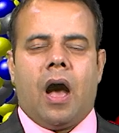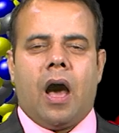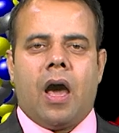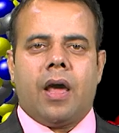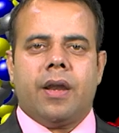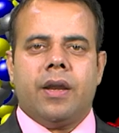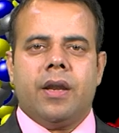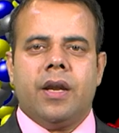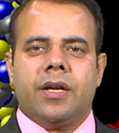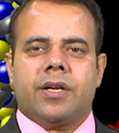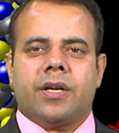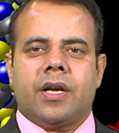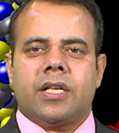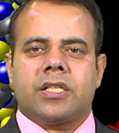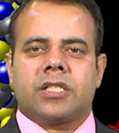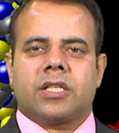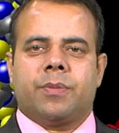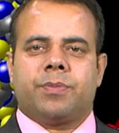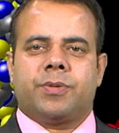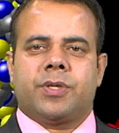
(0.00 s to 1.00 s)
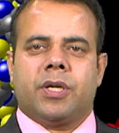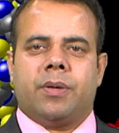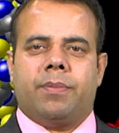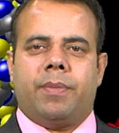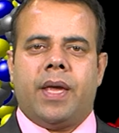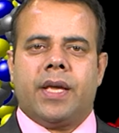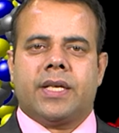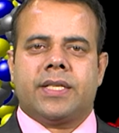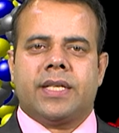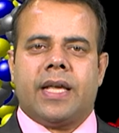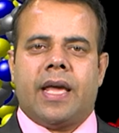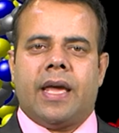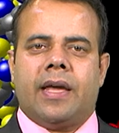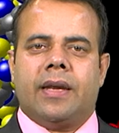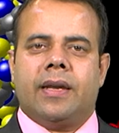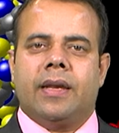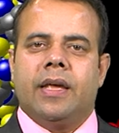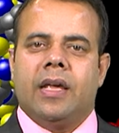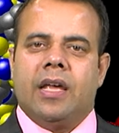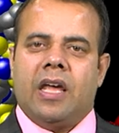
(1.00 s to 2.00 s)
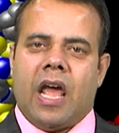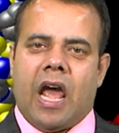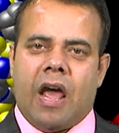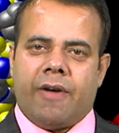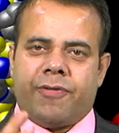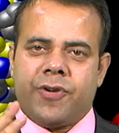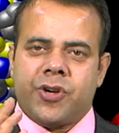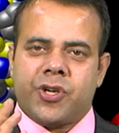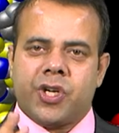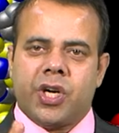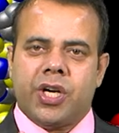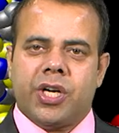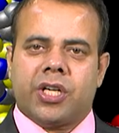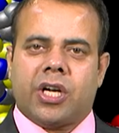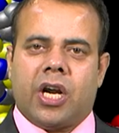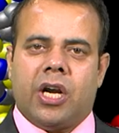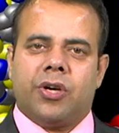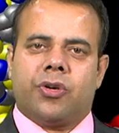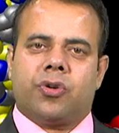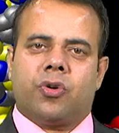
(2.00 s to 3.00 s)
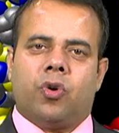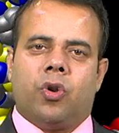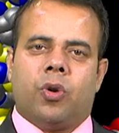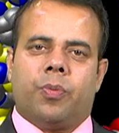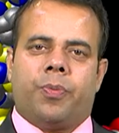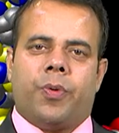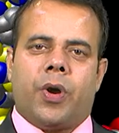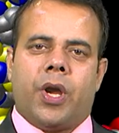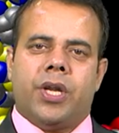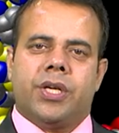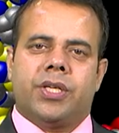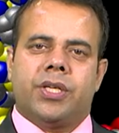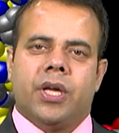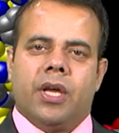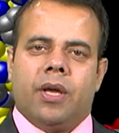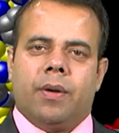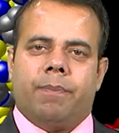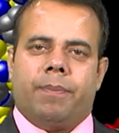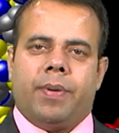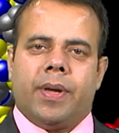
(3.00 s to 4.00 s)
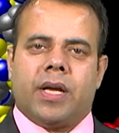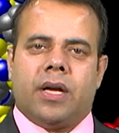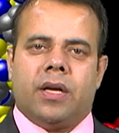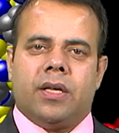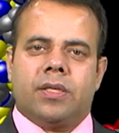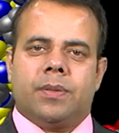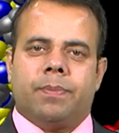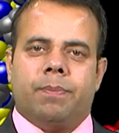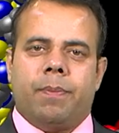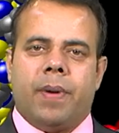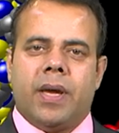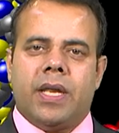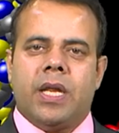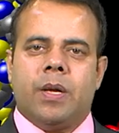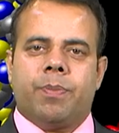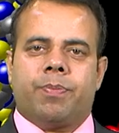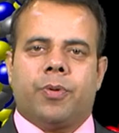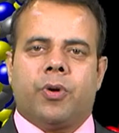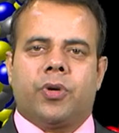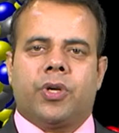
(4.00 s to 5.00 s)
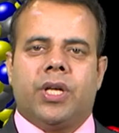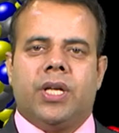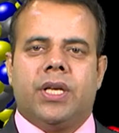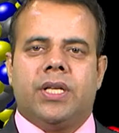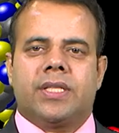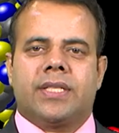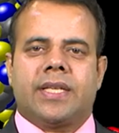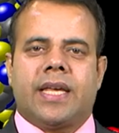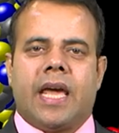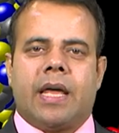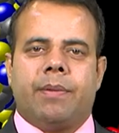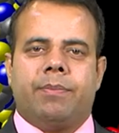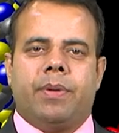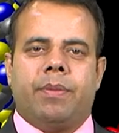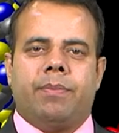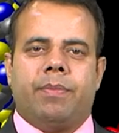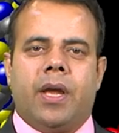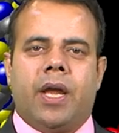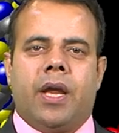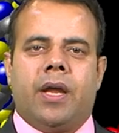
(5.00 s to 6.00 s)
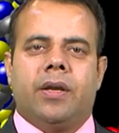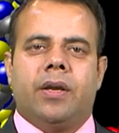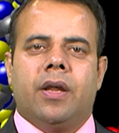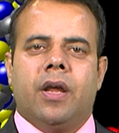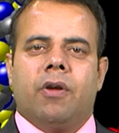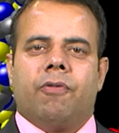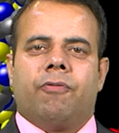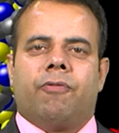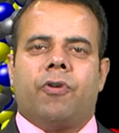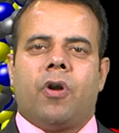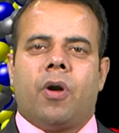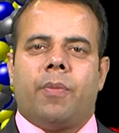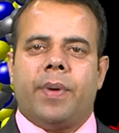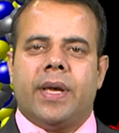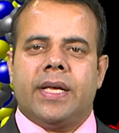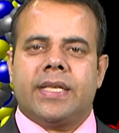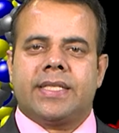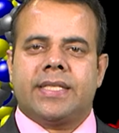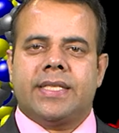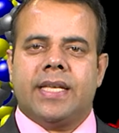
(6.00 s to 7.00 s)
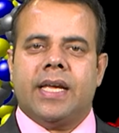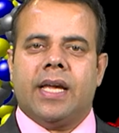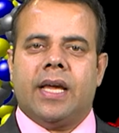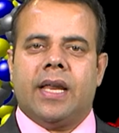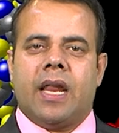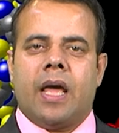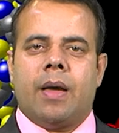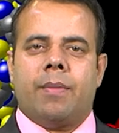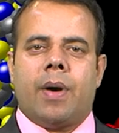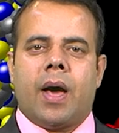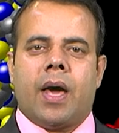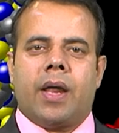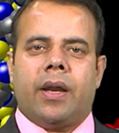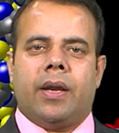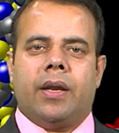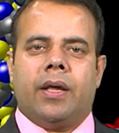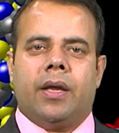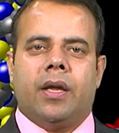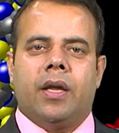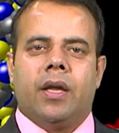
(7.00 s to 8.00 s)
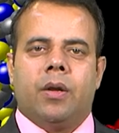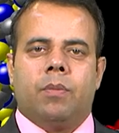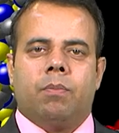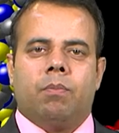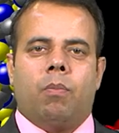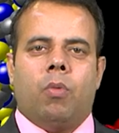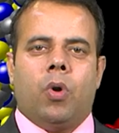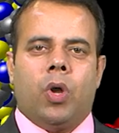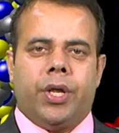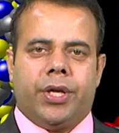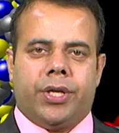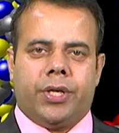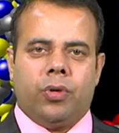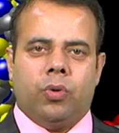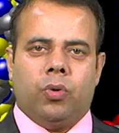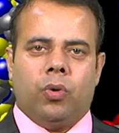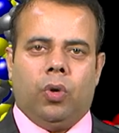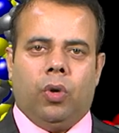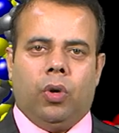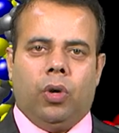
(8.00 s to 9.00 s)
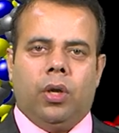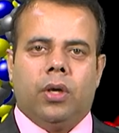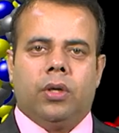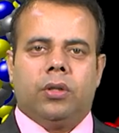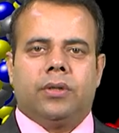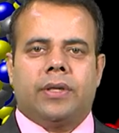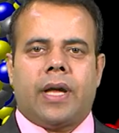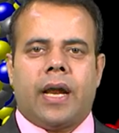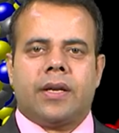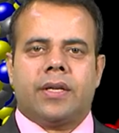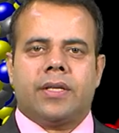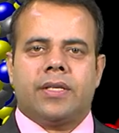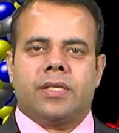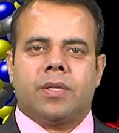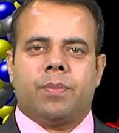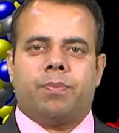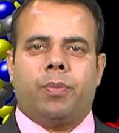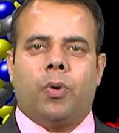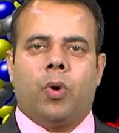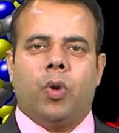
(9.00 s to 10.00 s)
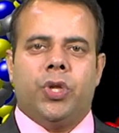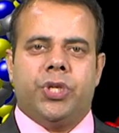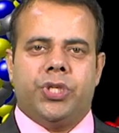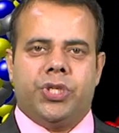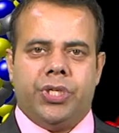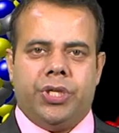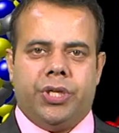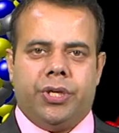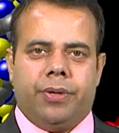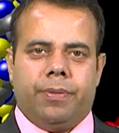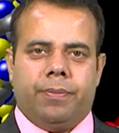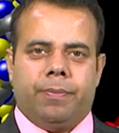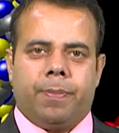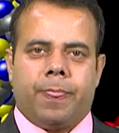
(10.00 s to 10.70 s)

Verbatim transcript: RNA transcription makes an efficient control point because many proteins can be made from a single mRNA molecule, that is the polygene.